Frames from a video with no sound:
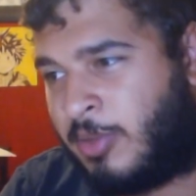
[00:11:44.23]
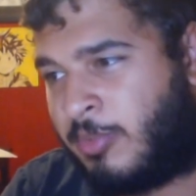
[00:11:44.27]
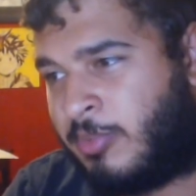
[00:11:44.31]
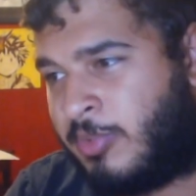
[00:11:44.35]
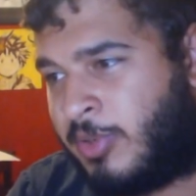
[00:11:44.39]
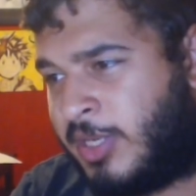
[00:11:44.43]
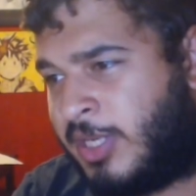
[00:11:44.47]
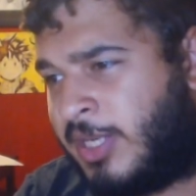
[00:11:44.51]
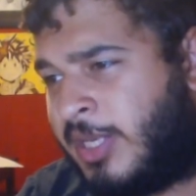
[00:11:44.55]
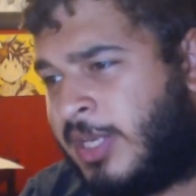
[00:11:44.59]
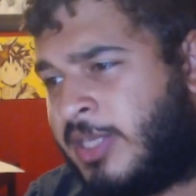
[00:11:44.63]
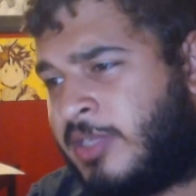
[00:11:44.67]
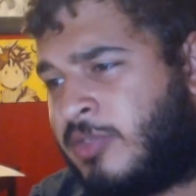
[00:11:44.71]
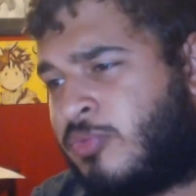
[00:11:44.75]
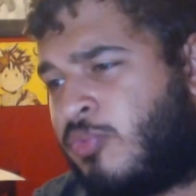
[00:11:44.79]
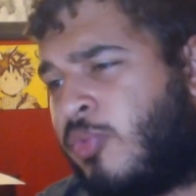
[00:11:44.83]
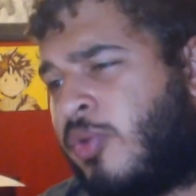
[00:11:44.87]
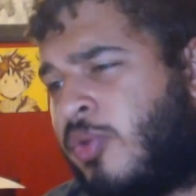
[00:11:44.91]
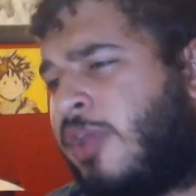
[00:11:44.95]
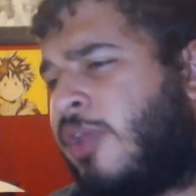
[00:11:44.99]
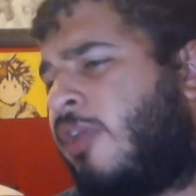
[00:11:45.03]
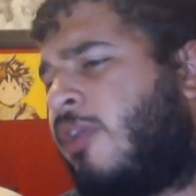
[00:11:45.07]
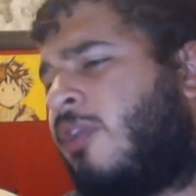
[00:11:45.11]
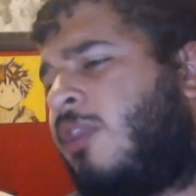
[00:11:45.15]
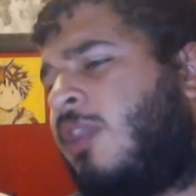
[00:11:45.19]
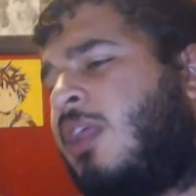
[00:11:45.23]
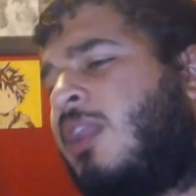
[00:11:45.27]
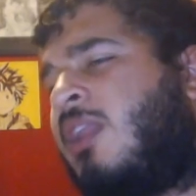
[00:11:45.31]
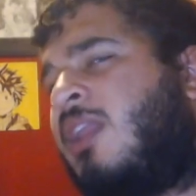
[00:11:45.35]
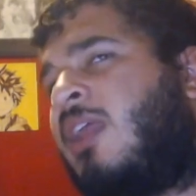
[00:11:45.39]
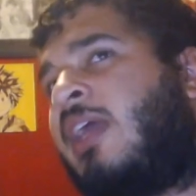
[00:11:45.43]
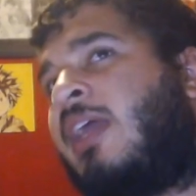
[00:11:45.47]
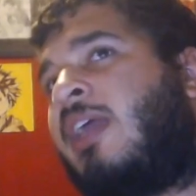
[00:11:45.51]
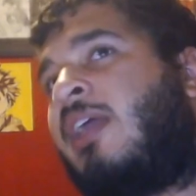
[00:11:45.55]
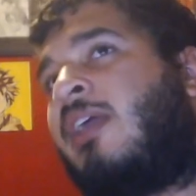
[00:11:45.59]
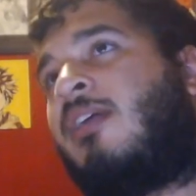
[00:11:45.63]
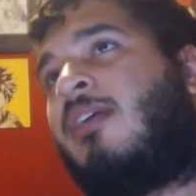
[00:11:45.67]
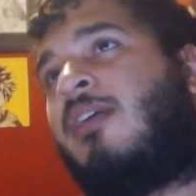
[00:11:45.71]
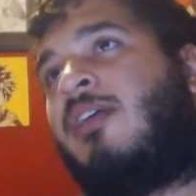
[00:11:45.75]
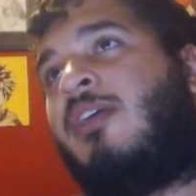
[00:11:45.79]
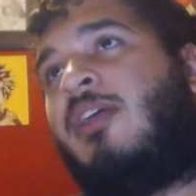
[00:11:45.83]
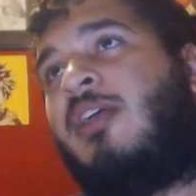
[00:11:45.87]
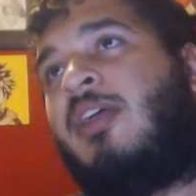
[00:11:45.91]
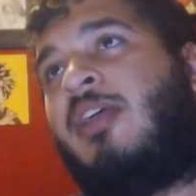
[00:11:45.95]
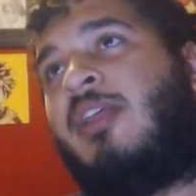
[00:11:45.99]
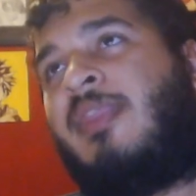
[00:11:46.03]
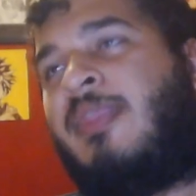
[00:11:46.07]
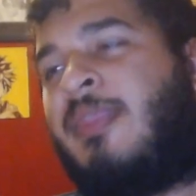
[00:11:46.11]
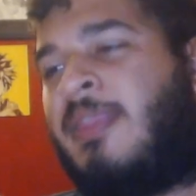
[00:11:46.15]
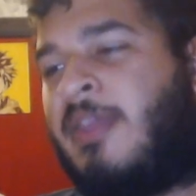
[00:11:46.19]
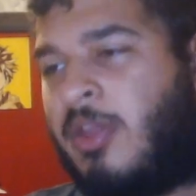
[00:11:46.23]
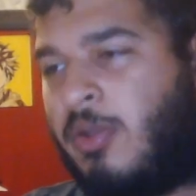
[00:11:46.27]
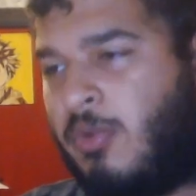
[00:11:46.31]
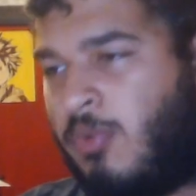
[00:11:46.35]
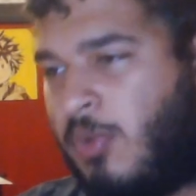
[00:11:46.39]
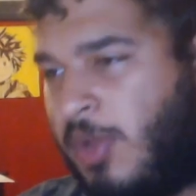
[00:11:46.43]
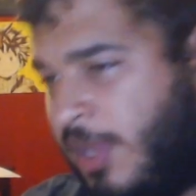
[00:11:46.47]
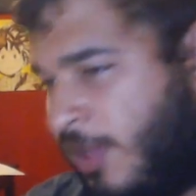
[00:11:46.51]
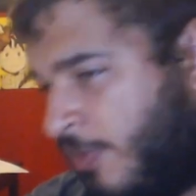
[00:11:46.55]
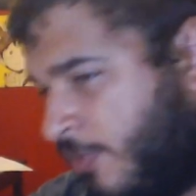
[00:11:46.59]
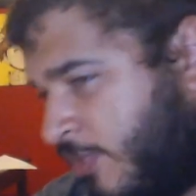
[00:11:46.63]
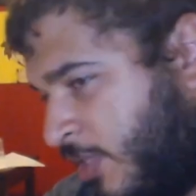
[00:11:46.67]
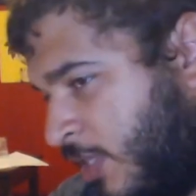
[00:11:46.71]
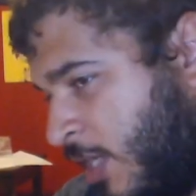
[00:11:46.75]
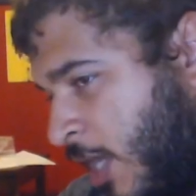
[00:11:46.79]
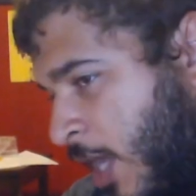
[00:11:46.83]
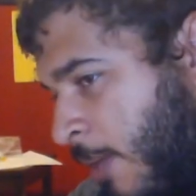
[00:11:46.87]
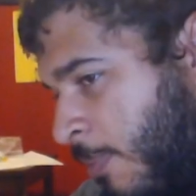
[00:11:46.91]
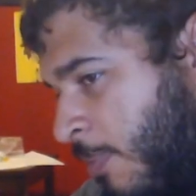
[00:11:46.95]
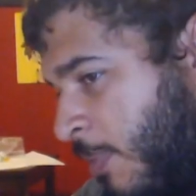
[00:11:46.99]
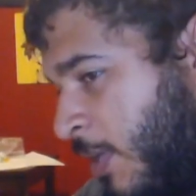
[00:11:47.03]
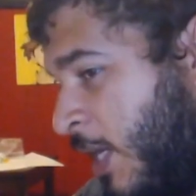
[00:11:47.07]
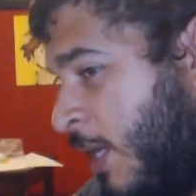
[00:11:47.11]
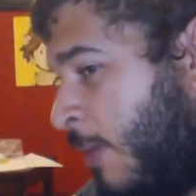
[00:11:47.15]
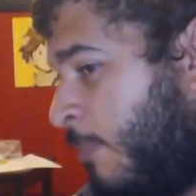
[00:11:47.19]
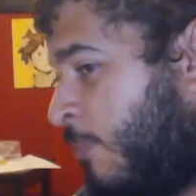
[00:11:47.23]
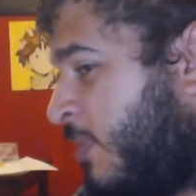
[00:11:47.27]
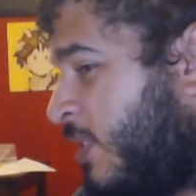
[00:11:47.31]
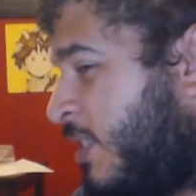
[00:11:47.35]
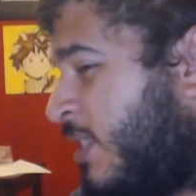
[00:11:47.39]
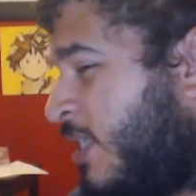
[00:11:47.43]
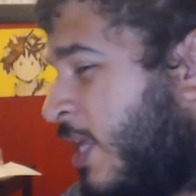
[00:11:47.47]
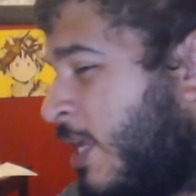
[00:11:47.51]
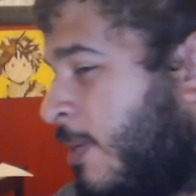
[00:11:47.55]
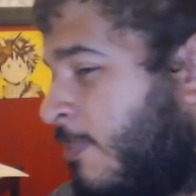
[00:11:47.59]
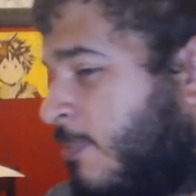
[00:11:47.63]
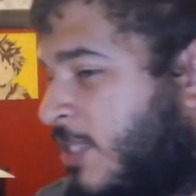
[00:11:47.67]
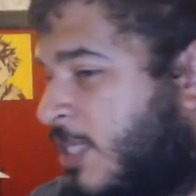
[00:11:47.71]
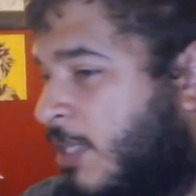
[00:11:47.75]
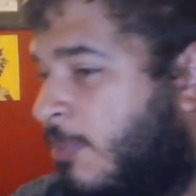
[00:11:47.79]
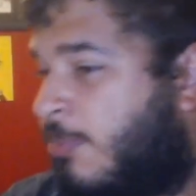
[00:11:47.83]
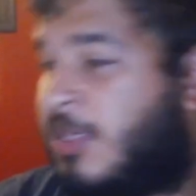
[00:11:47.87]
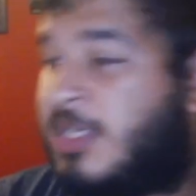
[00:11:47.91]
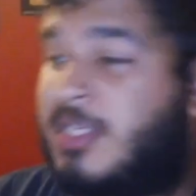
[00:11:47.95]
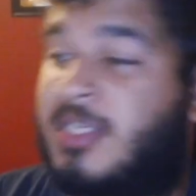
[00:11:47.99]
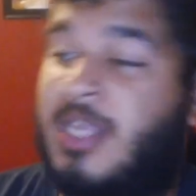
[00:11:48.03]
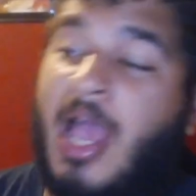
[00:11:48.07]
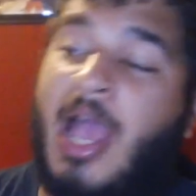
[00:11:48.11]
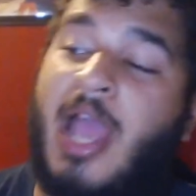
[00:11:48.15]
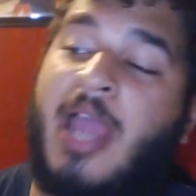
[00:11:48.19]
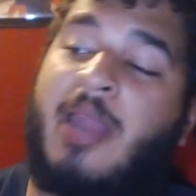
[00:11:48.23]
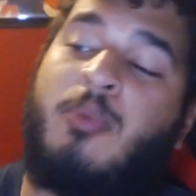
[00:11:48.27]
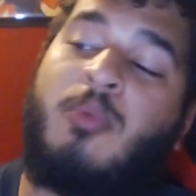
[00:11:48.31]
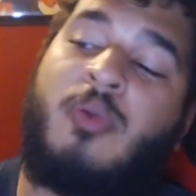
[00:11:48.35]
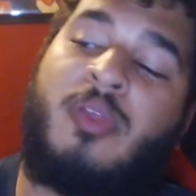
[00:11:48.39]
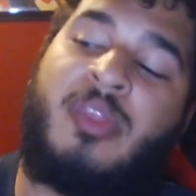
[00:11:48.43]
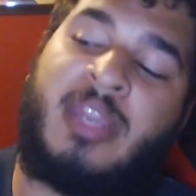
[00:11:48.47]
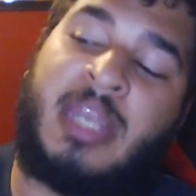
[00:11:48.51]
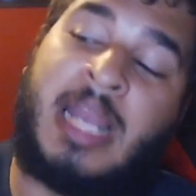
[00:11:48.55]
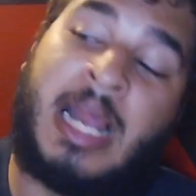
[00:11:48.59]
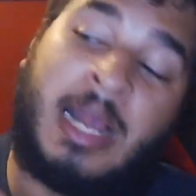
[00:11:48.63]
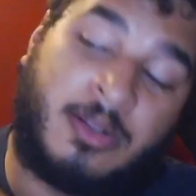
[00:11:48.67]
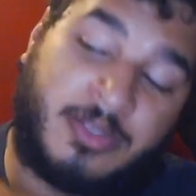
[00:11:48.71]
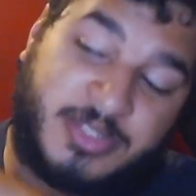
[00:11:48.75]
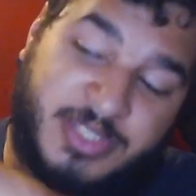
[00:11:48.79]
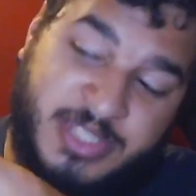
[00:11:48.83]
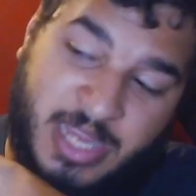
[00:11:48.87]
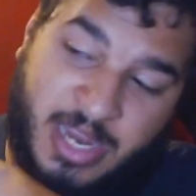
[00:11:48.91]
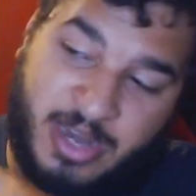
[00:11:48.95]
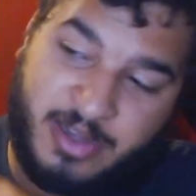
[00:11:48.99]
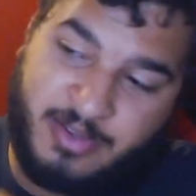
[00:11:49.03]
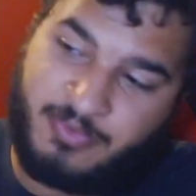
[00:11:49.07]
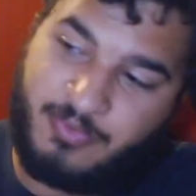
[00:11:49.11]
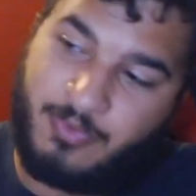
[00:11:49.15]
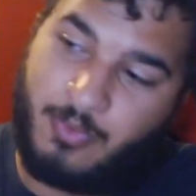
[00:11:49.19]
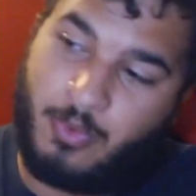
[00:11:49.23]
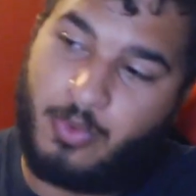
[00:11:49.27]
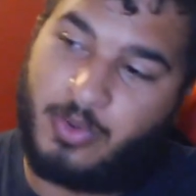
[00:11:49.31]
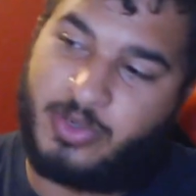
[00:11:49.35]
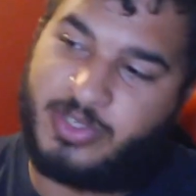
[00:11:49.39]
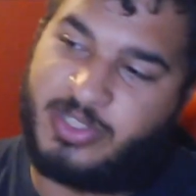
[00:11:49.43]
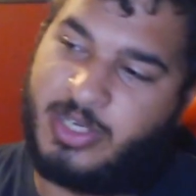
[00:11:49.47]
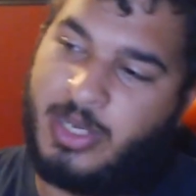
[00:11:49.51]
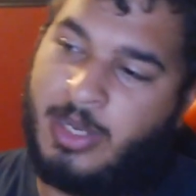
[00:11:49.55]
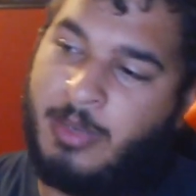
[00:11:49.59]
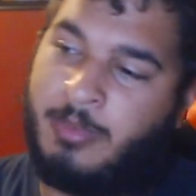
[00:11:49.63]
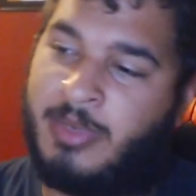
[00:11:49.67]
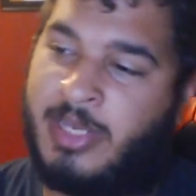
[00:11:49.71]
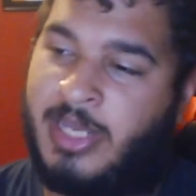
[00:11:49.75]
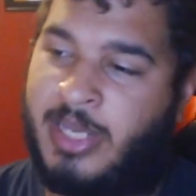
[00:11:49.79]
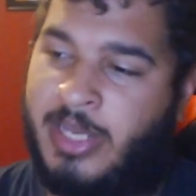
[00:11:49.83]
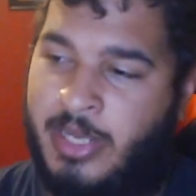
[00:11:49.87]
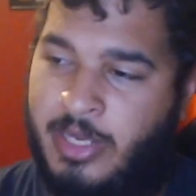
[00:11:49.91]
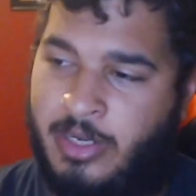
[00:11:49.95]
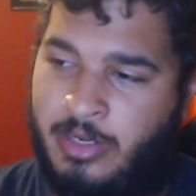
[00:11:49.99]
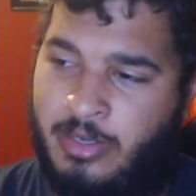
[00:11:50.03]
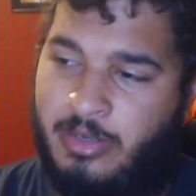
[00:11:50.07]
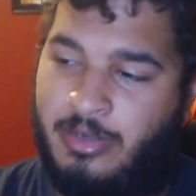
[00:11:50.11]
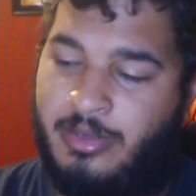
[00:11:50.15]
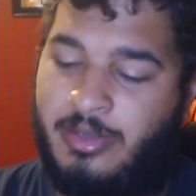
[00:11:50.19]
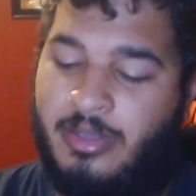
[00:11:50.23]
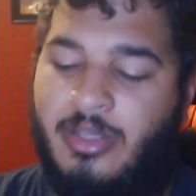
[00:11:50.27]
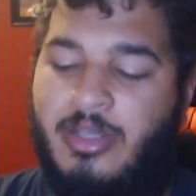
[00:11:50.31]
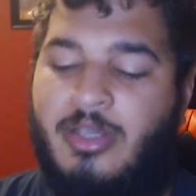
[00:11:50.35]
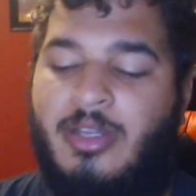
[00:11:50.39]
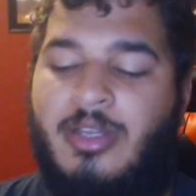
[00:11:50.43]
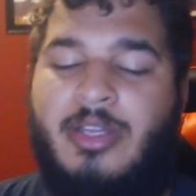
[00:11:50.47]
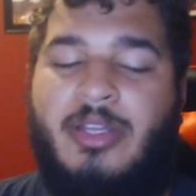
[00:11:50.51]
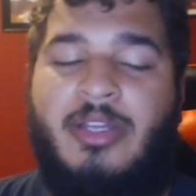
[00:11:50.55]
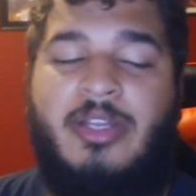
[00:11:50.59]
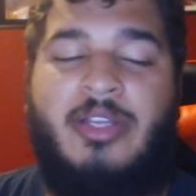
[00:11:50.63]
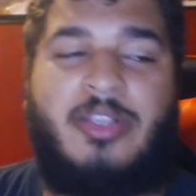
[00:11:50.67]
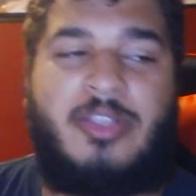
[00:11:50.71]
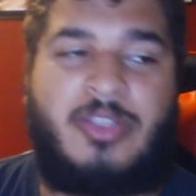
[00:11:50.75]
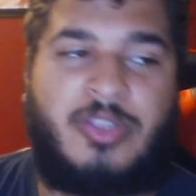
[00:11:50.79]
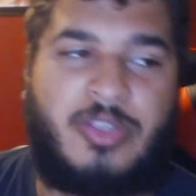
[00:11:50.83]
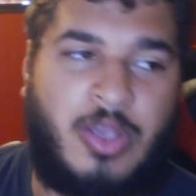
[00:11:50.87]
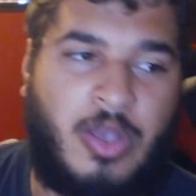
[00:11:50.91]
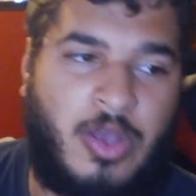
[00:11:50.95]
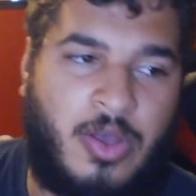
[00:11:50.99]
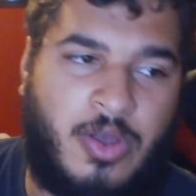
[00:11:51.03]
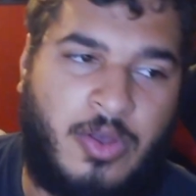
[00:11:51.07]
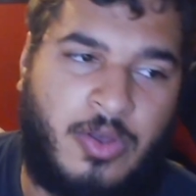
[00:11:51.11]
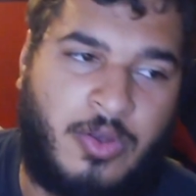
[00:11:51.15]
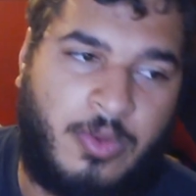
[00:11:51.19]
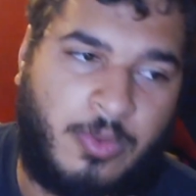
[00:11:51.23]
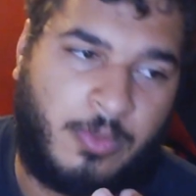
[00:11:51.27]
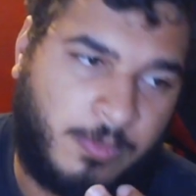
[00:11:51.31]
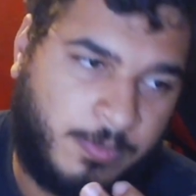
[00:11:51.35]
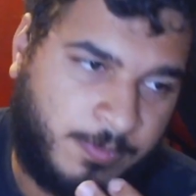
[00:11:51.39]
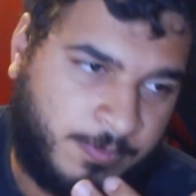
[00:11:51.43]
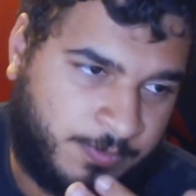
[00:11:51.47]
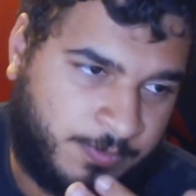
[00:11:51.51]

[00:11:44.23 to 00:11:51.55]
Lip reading: But it is weird that like their way of stopping him seems to be tied with an outside force coming in. So